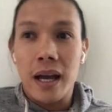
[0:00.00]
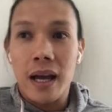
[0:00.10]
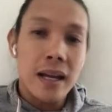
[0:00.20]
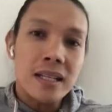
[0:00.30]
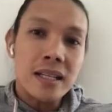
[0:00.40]

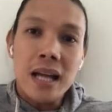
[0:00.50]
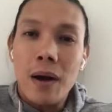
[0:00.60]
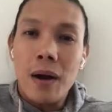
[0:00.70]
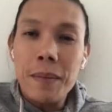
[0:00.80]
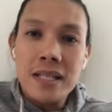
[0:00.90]
And that's not.
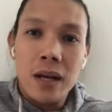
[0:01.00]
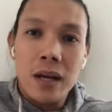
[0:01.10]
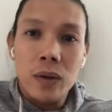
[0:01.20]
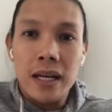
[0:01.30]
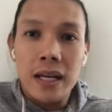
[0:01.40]
I'm not
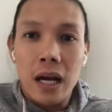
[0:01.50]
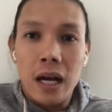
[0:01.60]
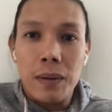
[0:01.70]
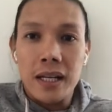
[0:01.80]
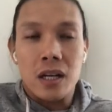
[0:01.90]
saying we need
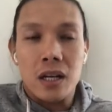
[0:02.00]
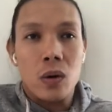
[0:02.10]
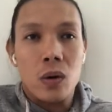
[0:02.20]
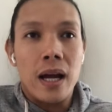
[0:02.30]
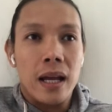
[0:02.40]
help like it's a
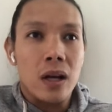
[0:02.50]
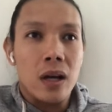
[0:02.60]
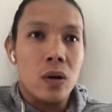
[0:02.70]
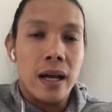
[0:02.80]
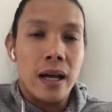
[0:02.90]
cry. Like,
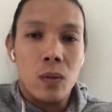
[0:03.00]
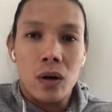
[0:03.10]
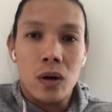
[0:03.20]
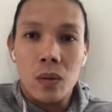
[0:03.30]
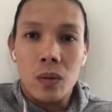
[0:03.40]
oh yeah,
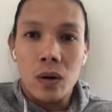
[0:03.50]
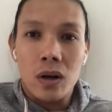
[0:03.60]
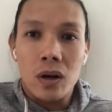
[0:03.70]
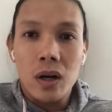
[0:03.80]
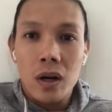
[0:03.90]

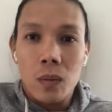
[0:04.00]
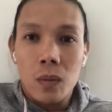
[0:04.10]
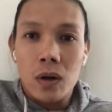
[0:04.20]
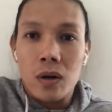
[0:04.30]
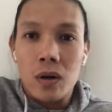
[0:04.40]

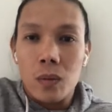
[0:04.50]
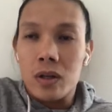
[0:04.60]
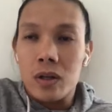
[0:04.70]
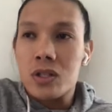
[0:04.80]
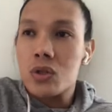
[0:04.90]

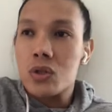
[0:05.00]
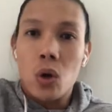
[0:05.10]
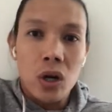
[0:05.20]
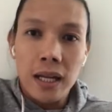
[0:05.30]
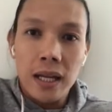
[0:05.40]
we're
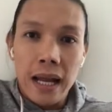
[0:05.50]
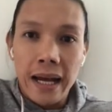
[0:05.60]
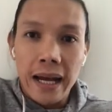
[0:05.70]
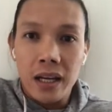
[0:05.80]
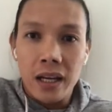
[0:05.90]
sorely
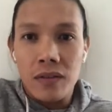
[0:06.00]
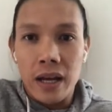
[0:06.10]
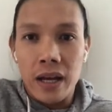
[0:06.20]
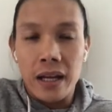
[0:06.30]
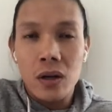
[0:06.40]
lacking of
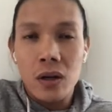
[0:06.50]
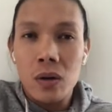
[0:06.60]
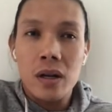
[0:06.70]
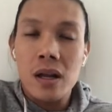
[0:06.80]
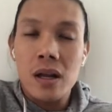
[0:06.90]
that.
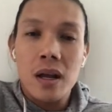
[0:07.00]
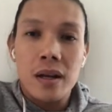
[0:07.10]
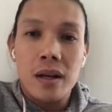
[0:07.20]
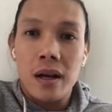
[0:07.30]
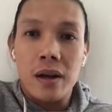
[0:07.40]
No.
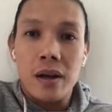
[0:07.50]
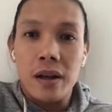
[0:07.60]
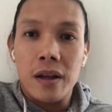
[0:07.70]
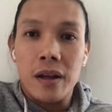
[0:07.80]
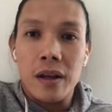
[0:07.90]

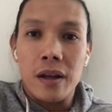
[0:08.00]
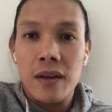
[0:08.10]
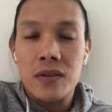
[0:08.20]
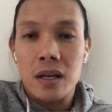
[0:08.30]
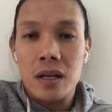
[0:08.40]
If you
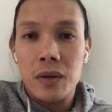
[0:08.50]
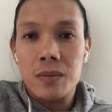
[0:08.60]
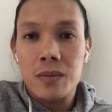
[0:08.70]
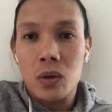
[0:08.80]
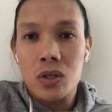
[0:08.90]
have some
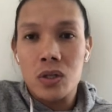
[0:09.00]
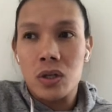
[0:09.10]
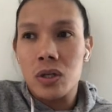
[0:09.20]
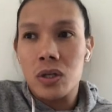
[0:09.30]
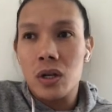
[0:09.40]
exposure